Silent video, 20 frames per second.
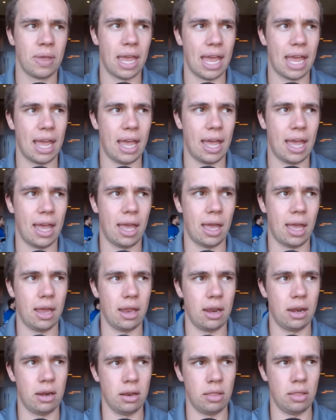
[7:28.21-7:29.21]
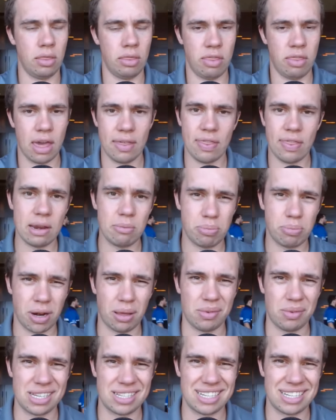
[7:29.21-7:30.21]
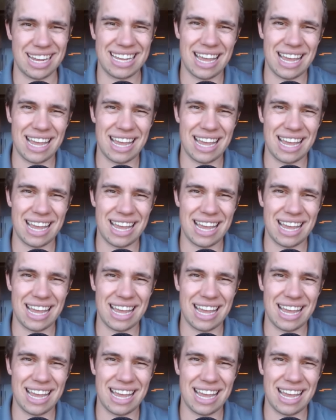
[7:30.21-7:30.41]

And then they'd probably say,